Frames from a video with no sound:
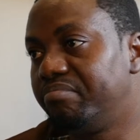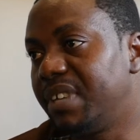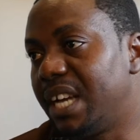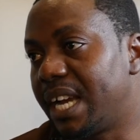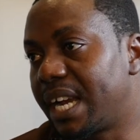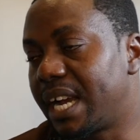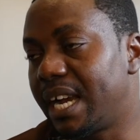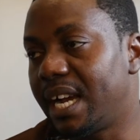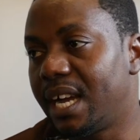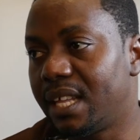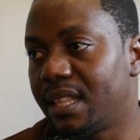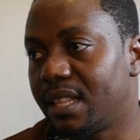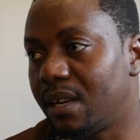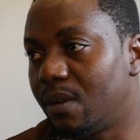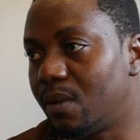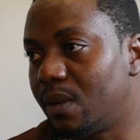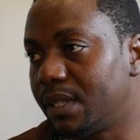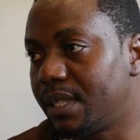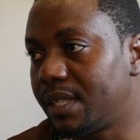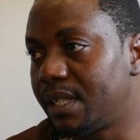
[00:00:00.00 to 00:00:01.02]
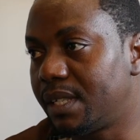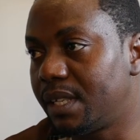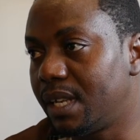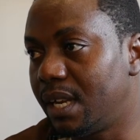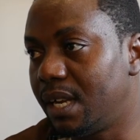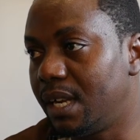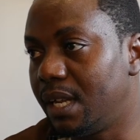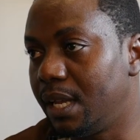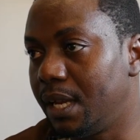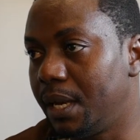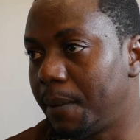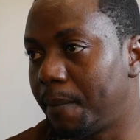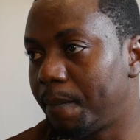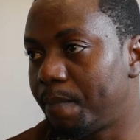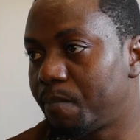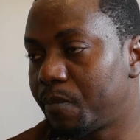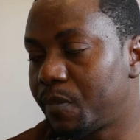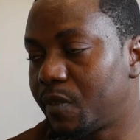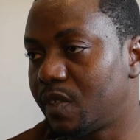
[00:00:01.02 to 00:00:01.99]
A car that was
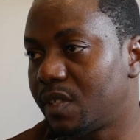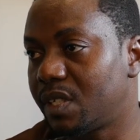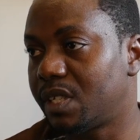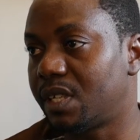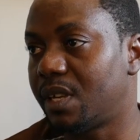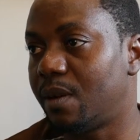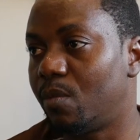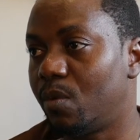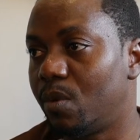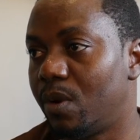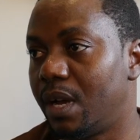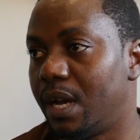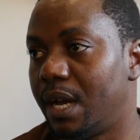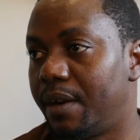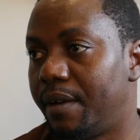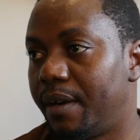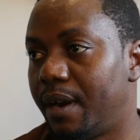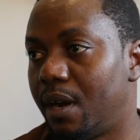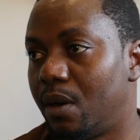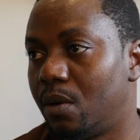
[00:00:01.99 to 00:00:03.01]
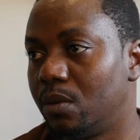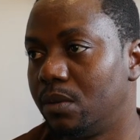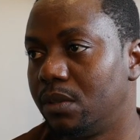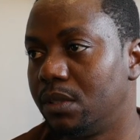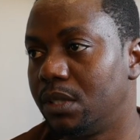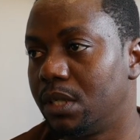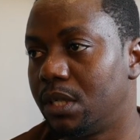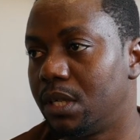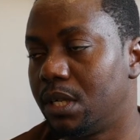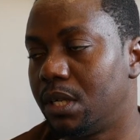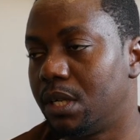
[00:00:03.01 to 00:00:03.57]
selling somewhere around $3,000